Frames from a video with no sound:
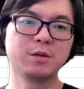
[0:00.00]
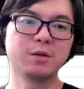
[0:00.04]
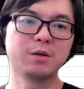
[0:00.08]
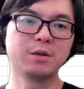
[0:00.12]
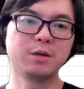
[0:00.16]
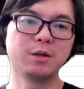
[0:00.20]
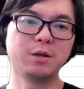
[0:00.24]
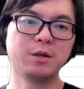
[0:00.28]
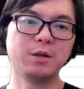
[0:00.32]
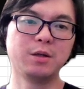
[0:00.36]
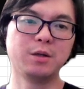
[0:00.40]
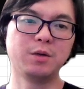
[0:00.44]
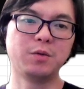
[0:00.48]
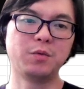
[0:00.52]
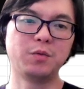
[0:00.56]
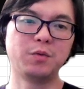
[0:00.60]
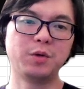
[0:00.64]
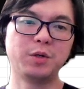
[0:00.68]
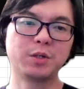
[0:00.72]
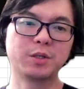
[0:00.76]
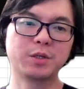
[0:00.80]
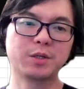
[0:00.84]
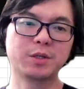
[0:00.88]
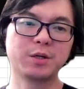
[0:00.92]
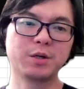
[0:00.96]
in the
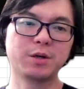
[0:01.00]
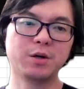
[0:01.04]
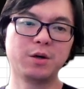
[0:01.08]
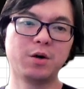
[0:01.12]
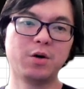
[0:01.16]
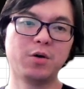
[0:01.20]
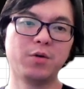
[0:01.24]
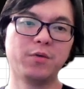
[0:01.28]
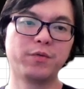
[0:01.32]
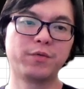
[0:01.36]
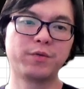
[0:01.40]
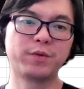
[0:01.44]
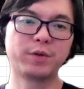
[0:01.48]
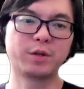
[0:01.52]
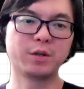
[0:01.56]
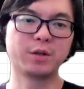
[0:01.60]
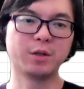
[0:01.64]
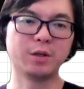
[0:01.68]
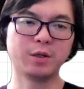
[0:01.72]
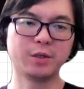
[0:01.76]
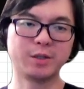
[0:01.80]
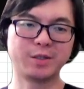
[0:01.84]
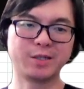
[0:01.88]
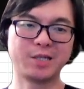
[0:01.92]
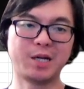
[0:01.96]
risk of
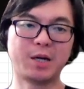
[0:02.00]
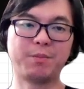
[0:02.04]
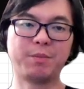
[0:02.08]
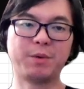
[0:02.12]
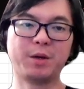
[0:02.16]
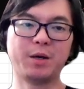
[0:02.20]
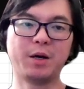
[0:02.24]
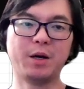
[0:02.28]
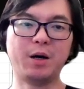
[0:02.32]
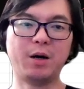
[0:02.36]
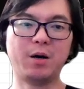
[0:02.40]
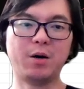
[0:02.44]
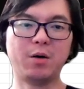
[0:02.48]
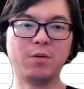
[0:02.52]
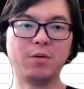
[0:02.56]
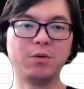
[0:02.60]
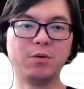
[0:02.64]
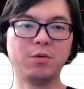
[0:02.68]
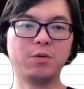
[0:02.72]
the stopping out